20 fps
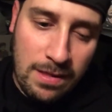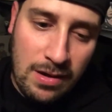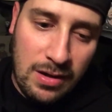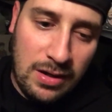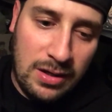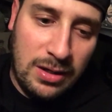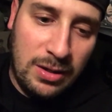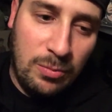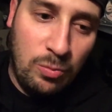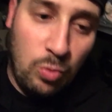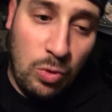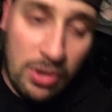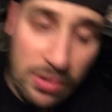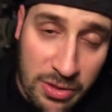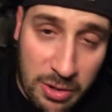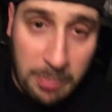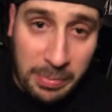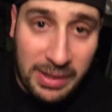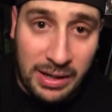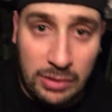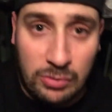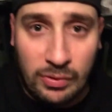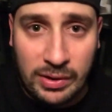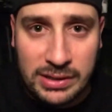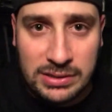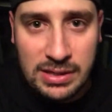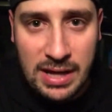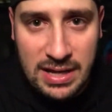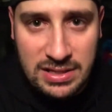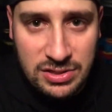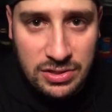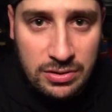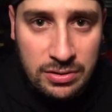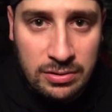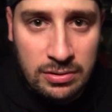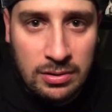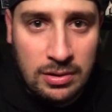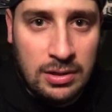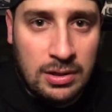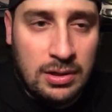Will there be a Green
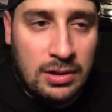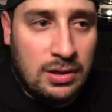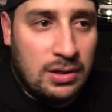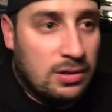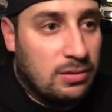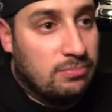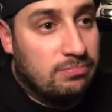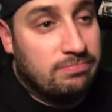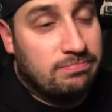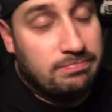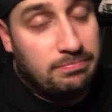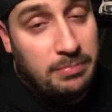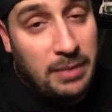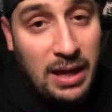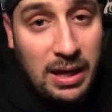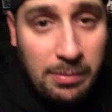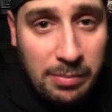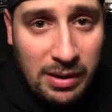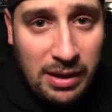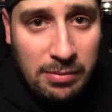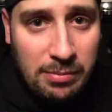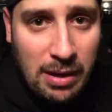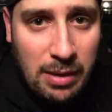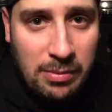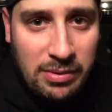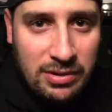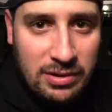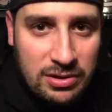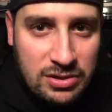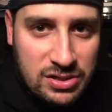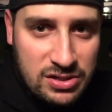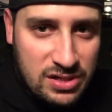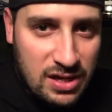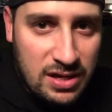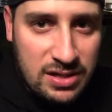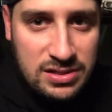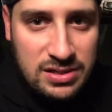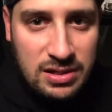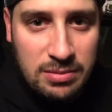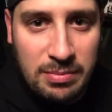Lantern? Maybe they'll just
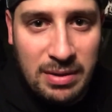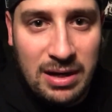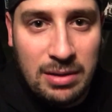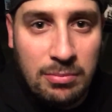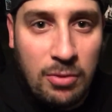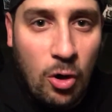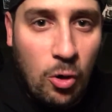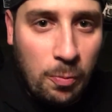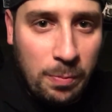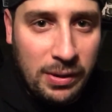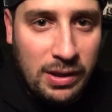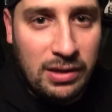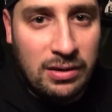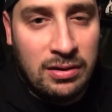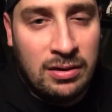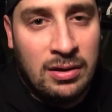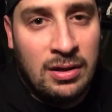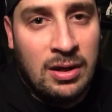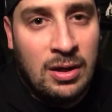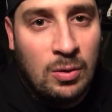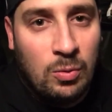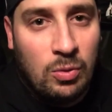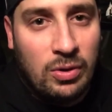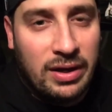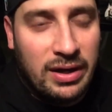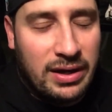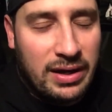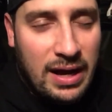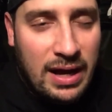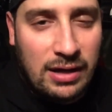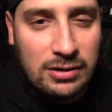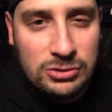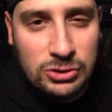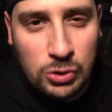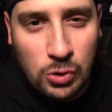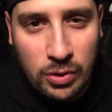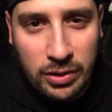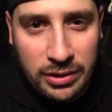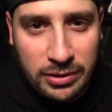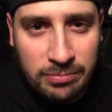hint it, man. I'm hoping we'll get a Hal
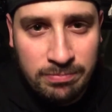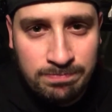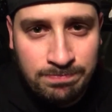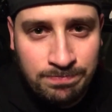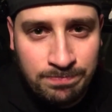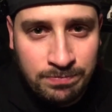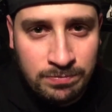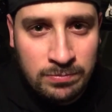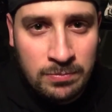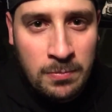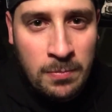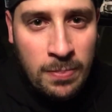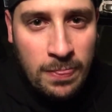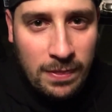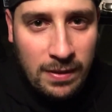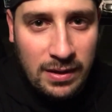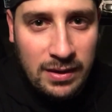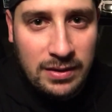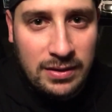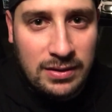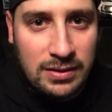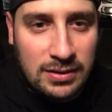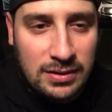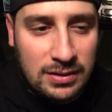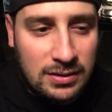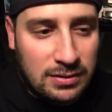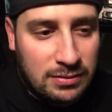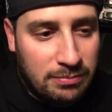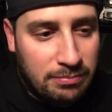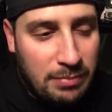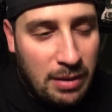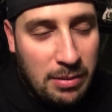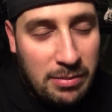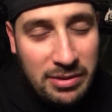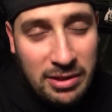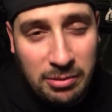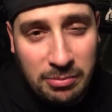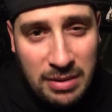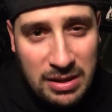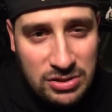Jordan. And maybe
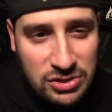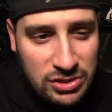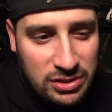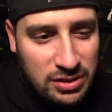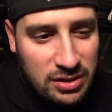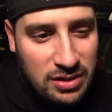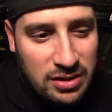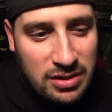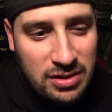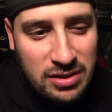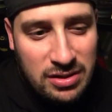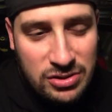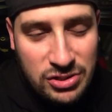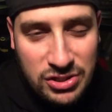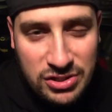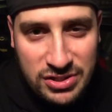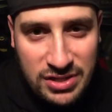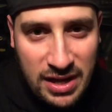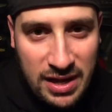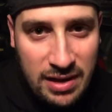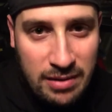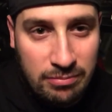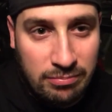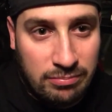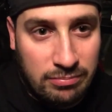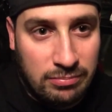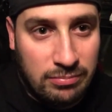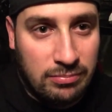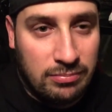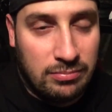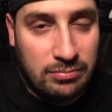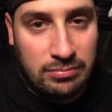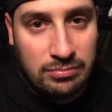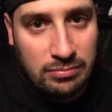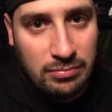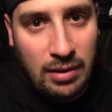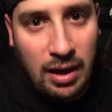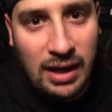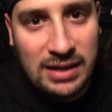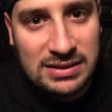they'll mention Shazam.
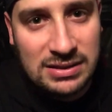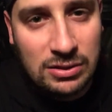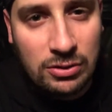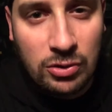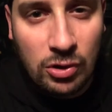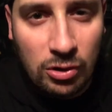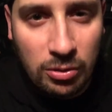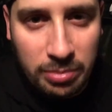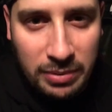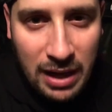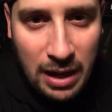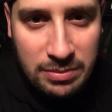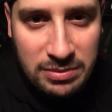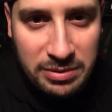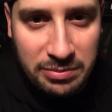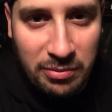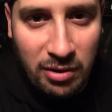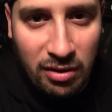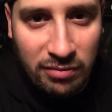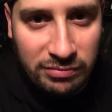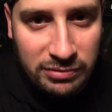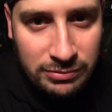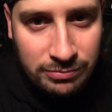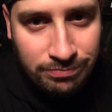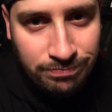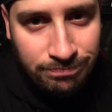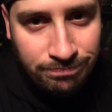I still call him Captain Marvel.